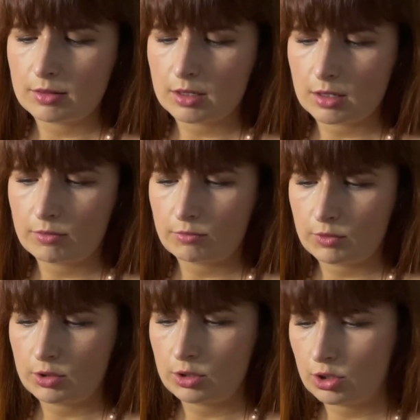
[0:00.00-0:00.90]
to
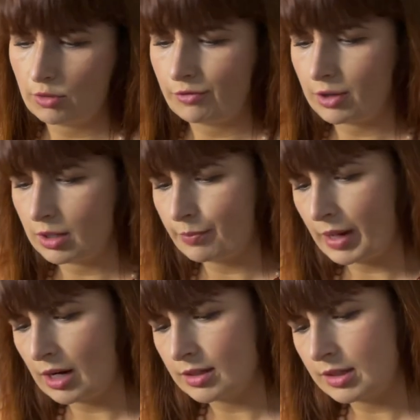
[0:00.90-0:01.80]
do a full
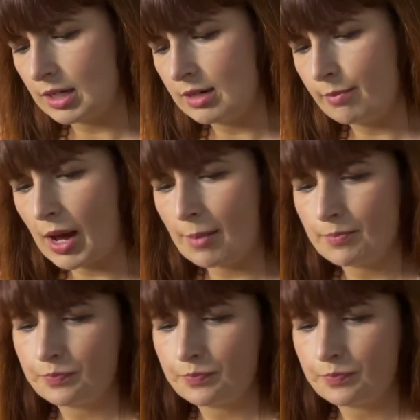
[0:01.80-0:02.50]
comparison, but,